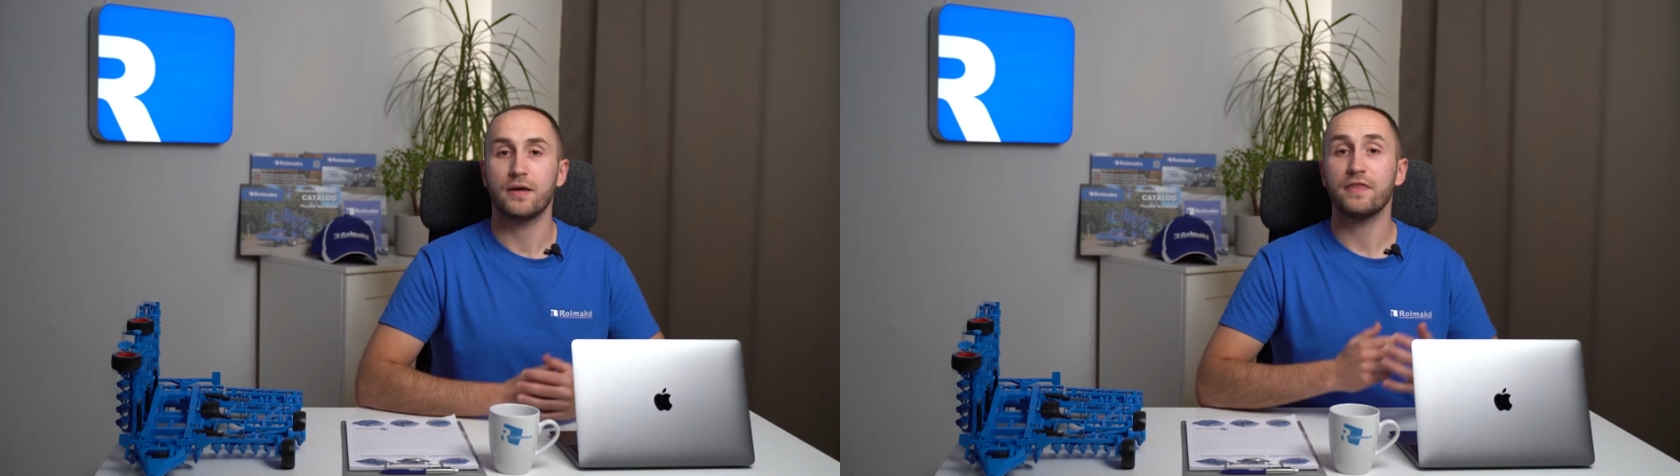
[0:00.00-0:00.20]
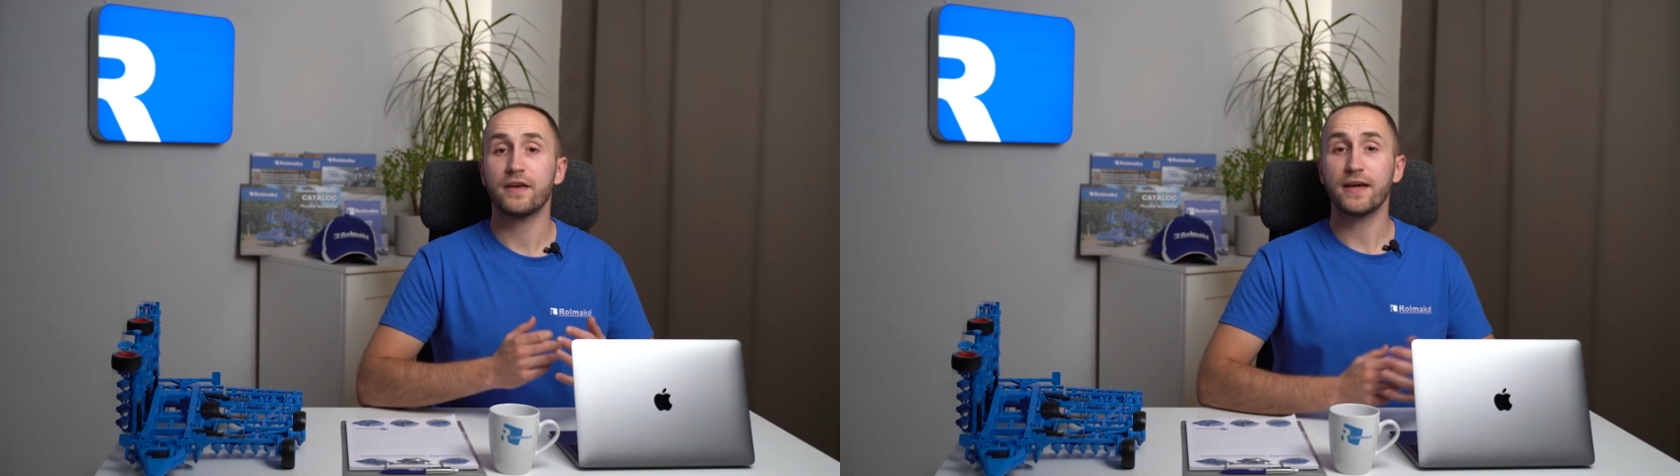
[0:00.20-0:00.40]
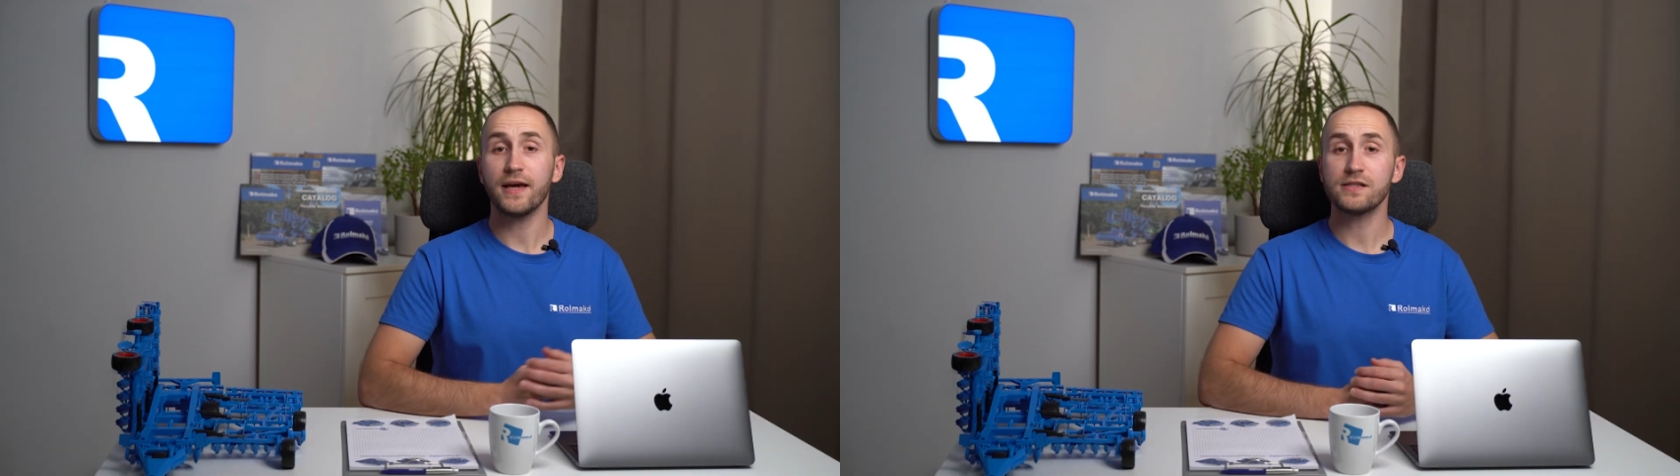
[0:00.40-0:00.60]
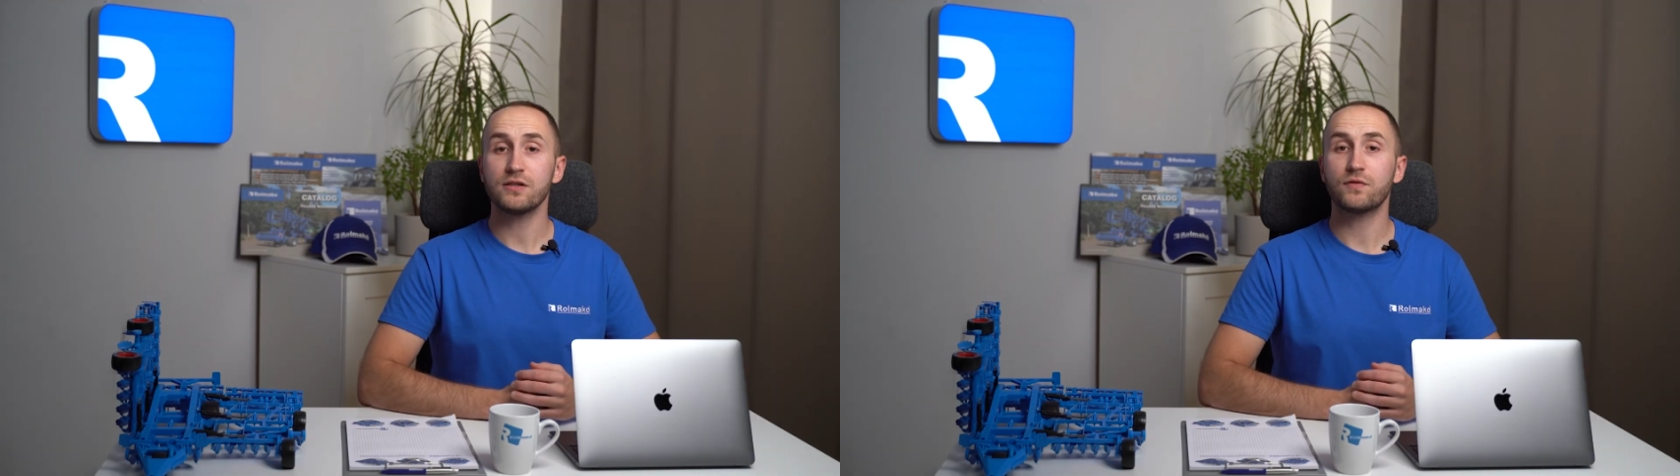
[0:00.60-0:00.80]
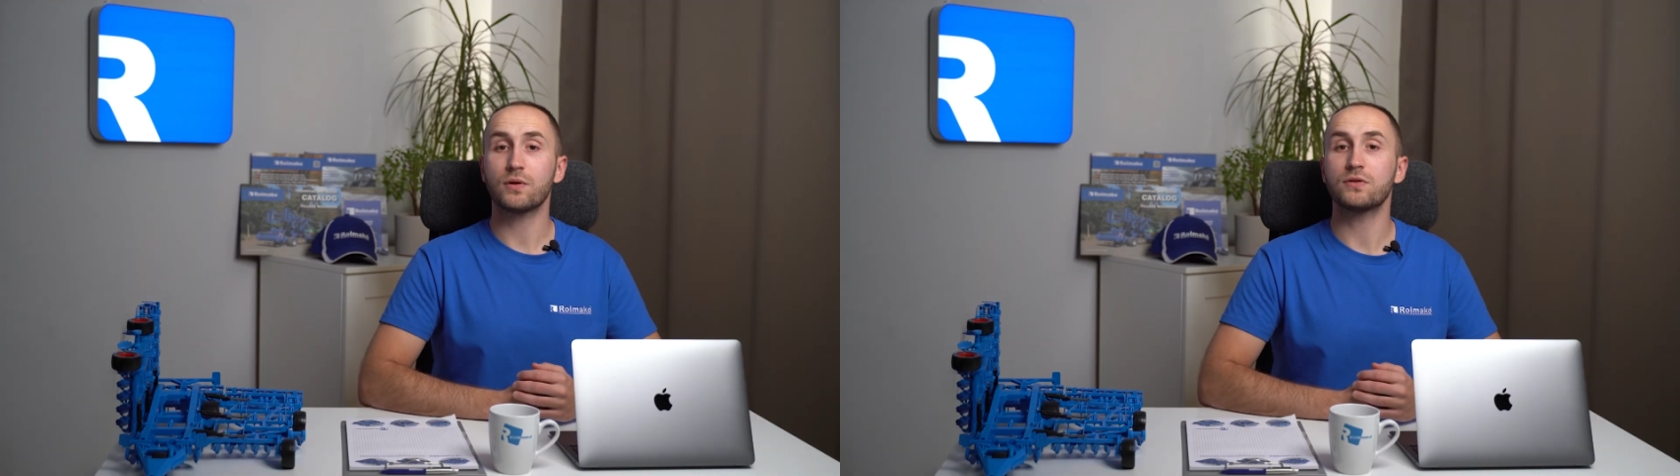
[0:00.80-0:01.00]
In the case
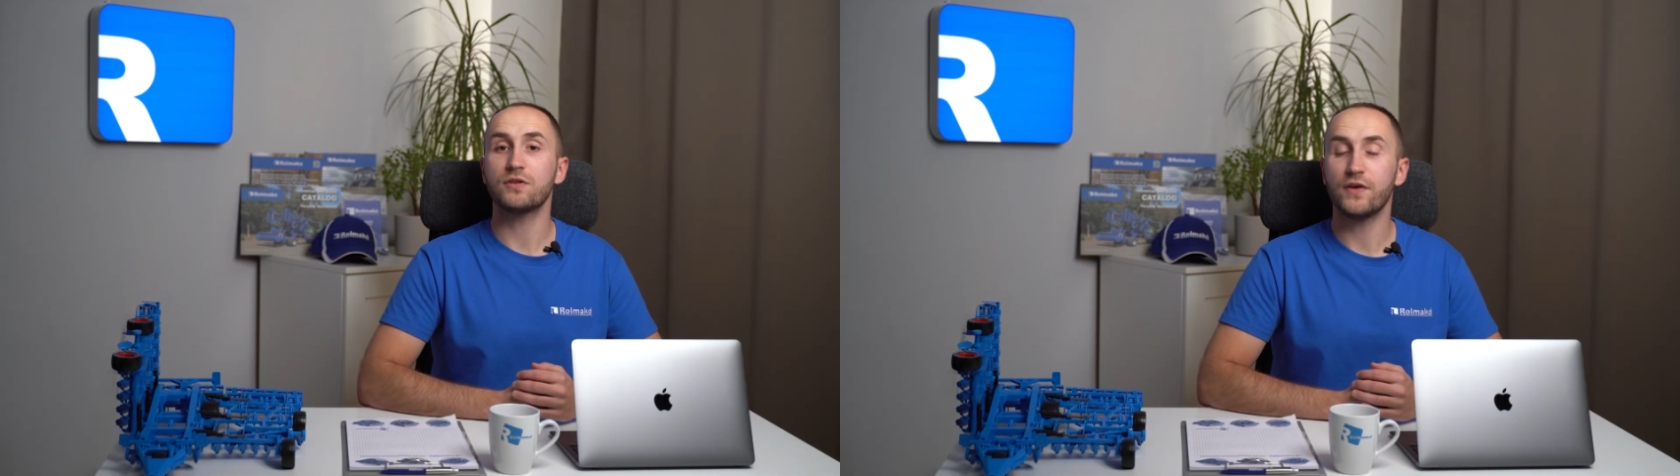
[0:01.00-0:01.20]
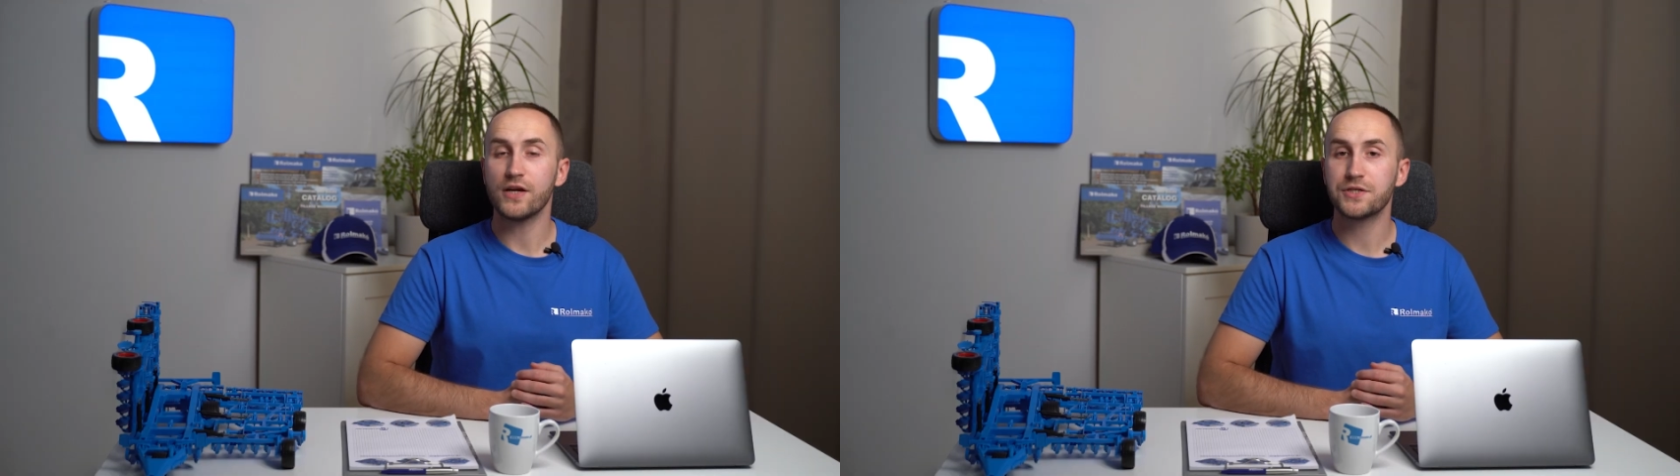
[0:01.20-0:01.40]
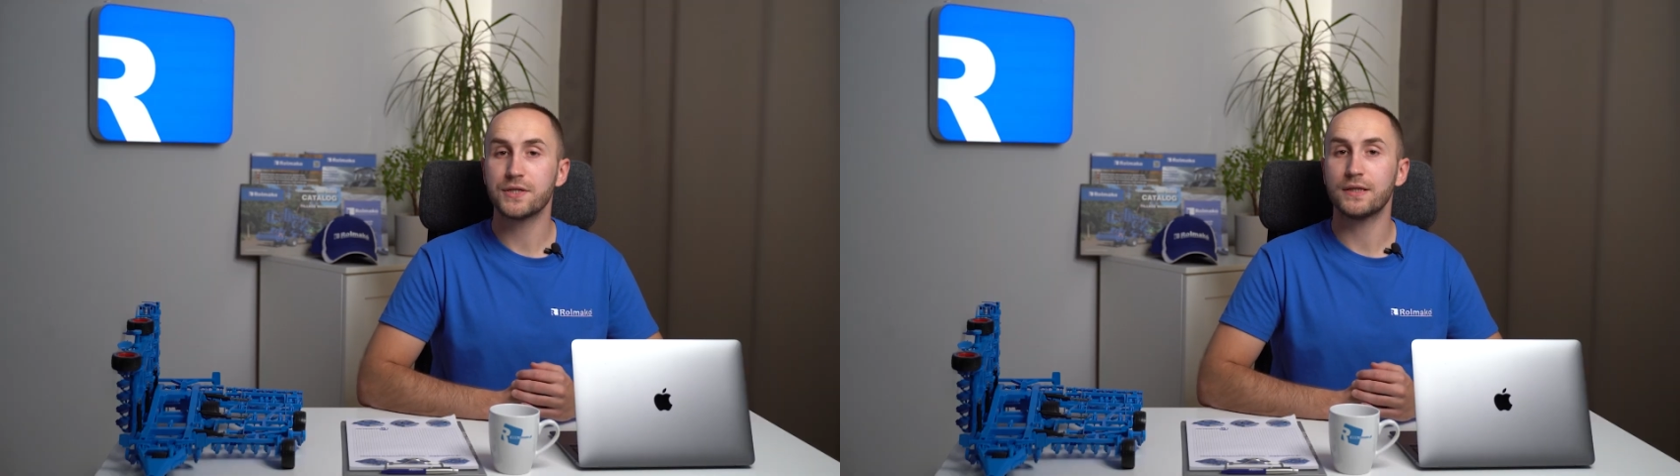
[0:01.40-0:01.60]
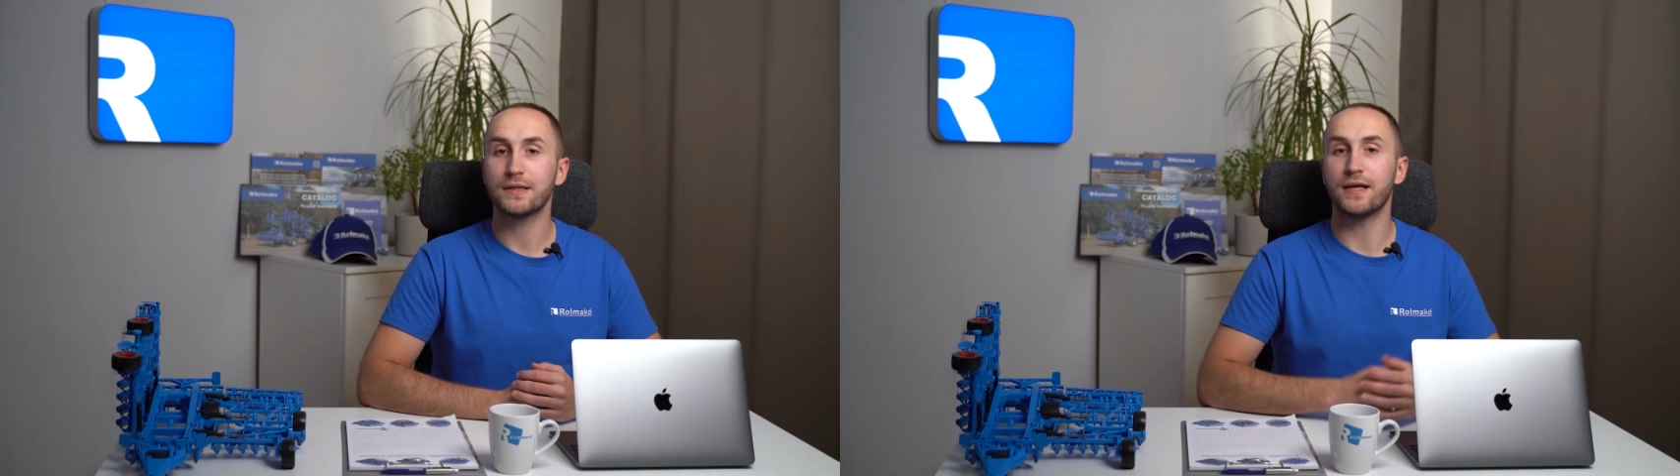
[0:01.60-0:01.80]
of cultivation